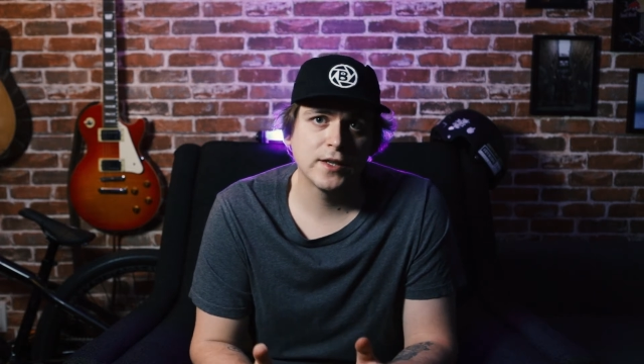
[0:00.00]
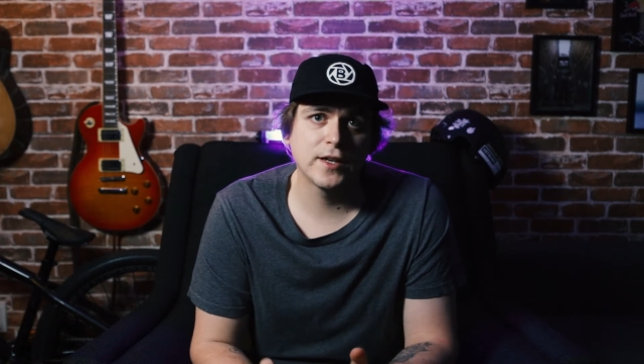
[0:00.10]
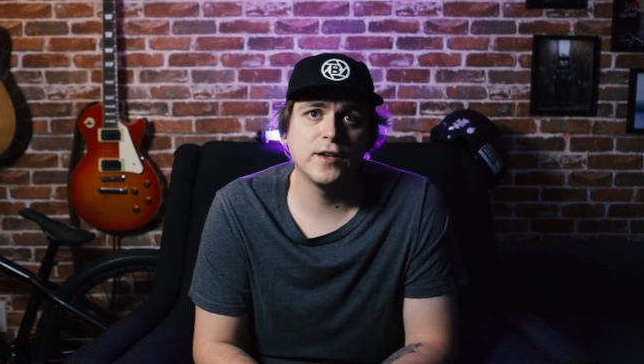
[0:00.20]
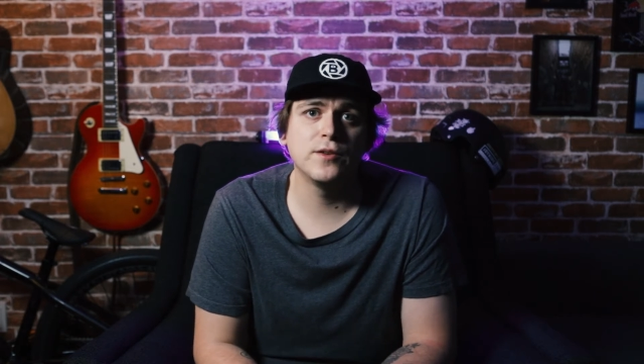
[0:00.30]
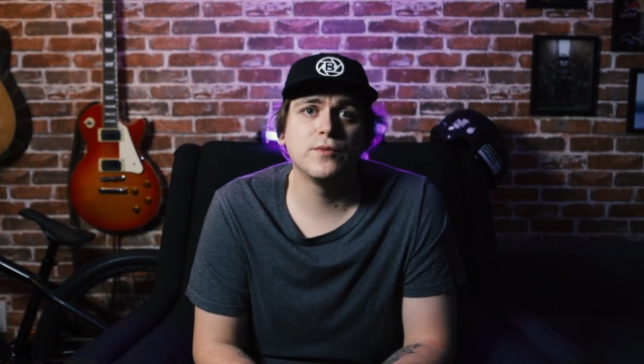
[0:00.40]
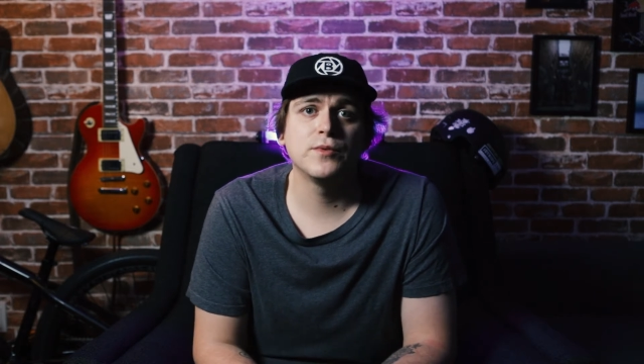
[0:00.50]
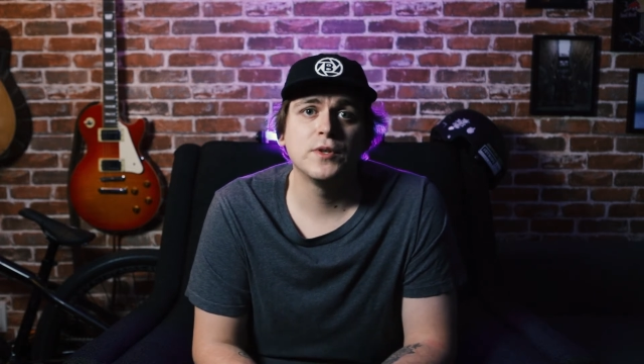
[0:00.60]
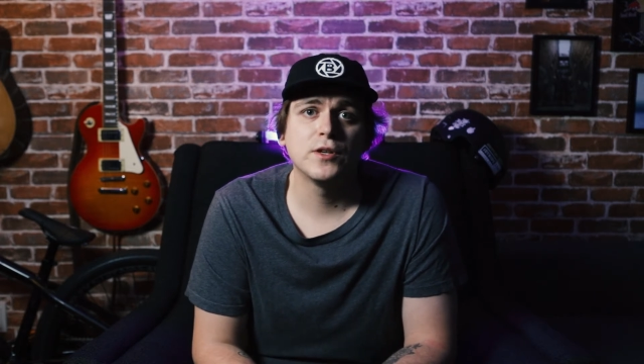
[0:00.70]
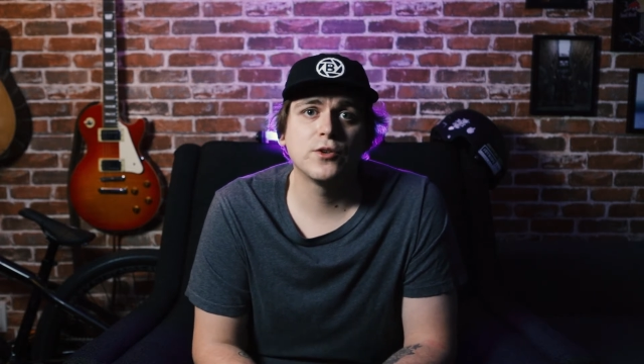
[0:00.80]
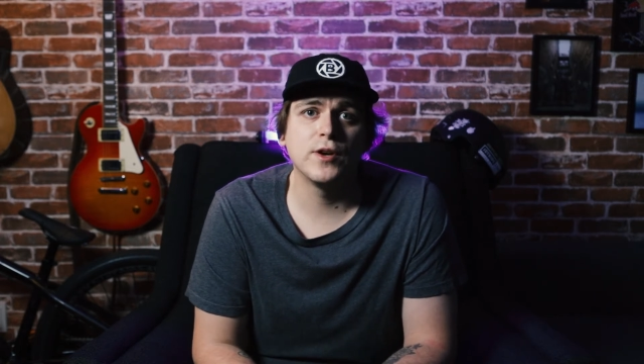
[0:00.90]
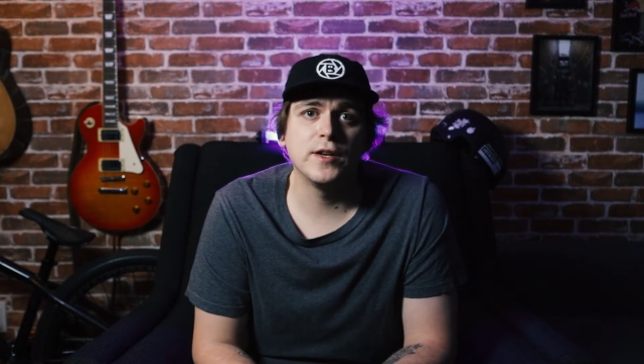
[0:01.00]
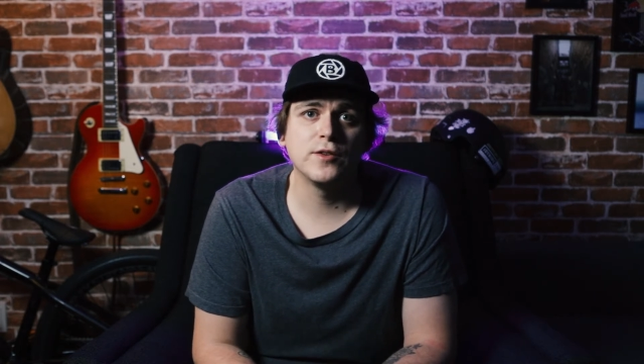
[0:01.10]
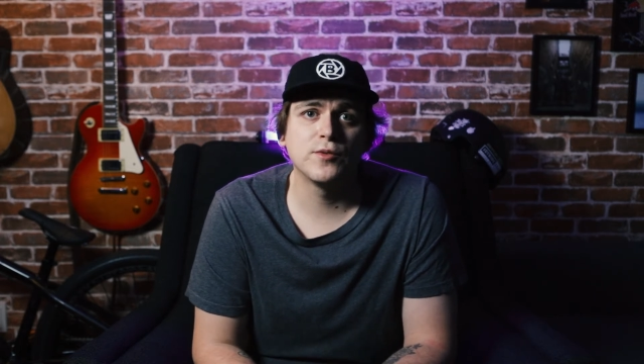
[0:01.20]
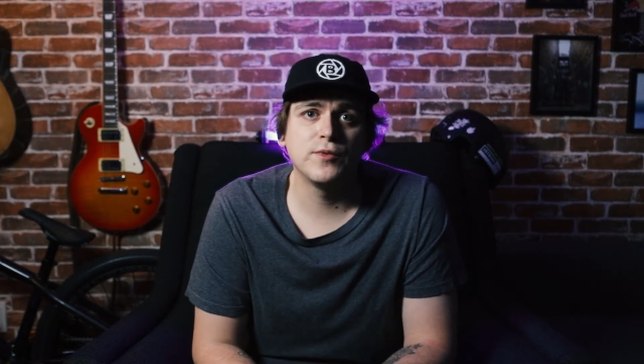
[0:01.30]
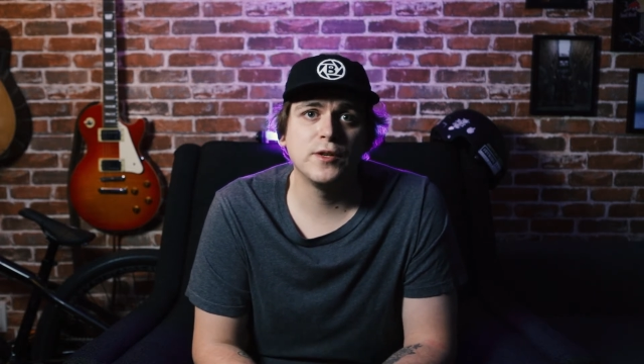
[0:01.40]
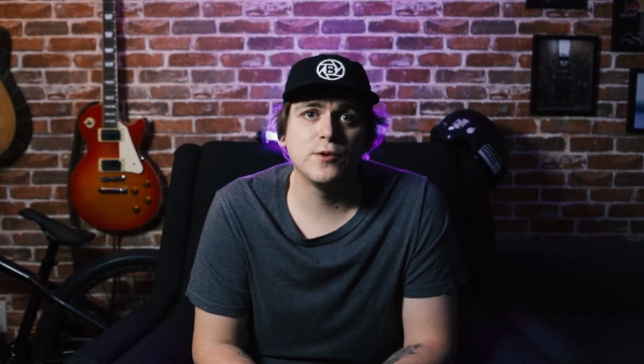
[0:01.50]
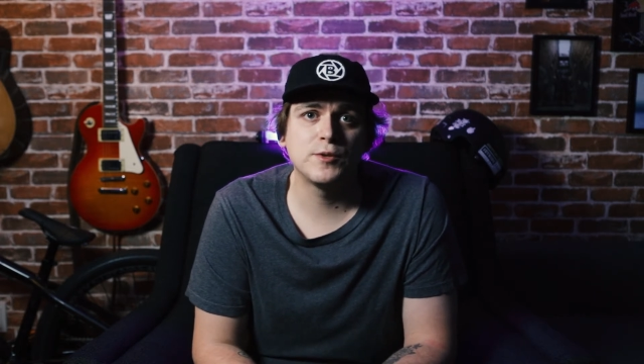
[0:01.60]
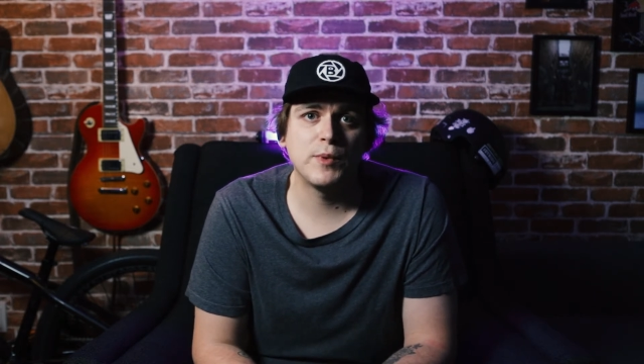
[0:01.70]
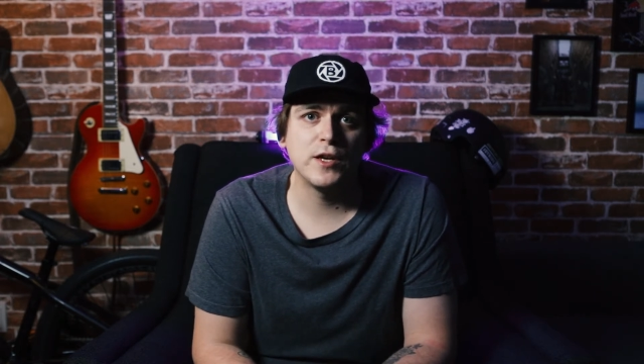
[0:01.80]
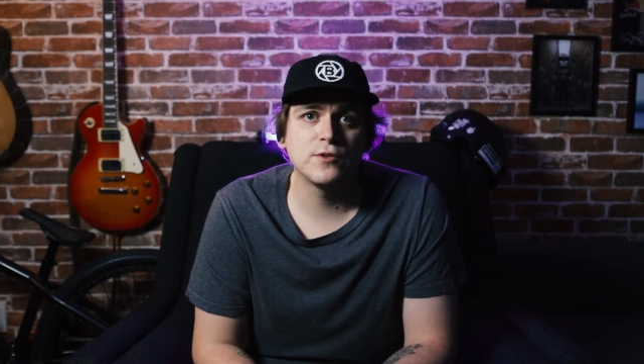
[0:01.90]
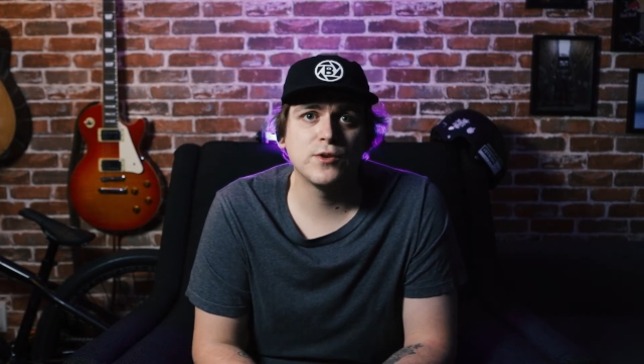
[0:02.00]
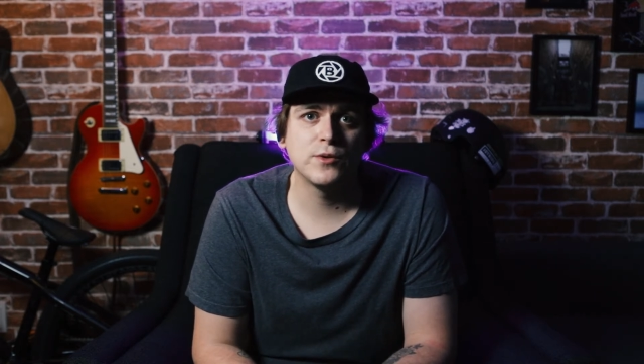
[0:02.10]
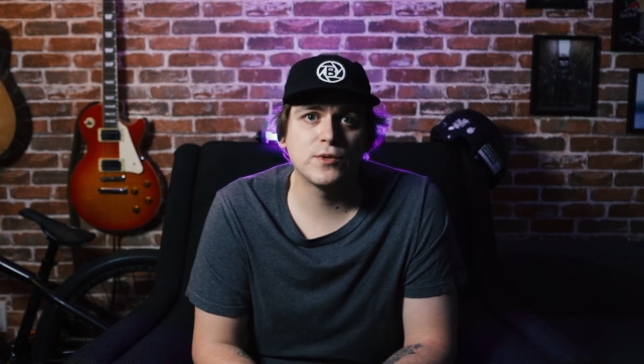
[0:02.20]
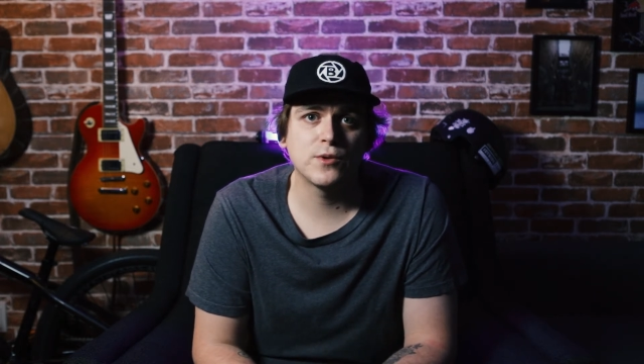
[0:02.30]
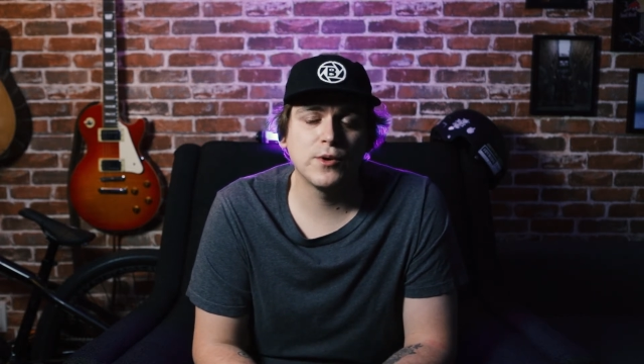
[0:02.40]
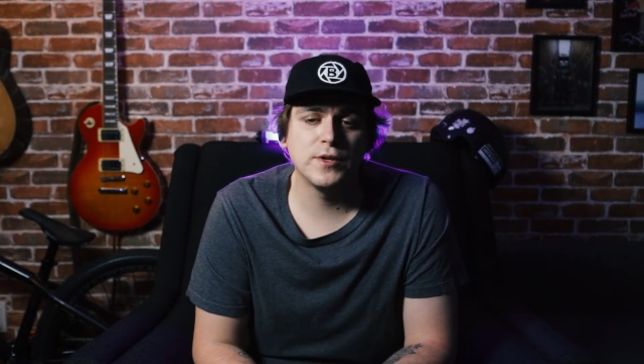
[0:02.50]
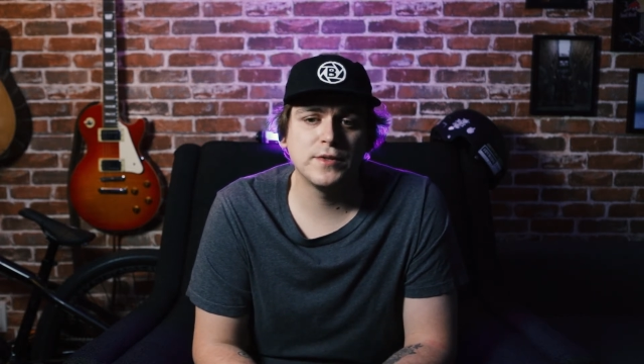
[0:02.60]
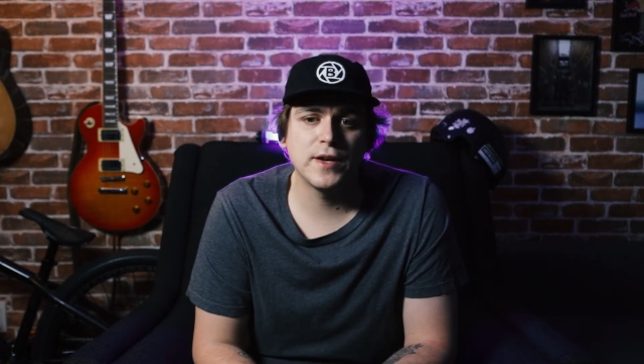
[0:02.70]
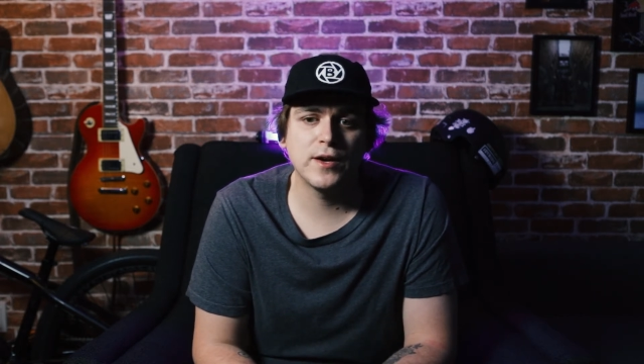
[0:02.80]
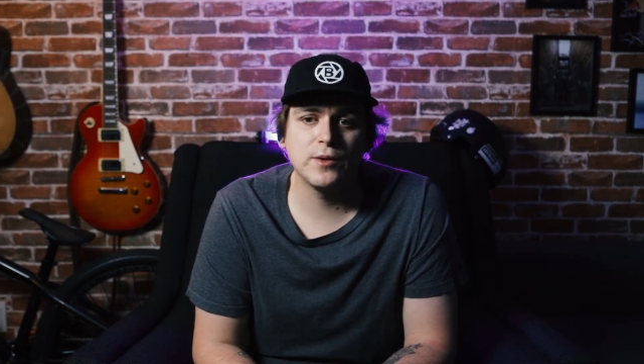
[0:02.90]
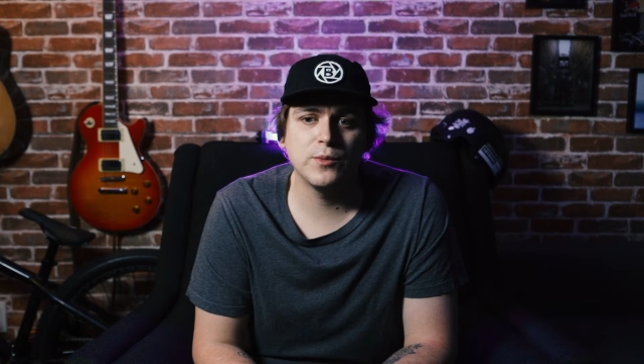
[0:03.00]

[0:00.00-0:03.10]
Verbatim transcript: kind of creating their videos based around stories now,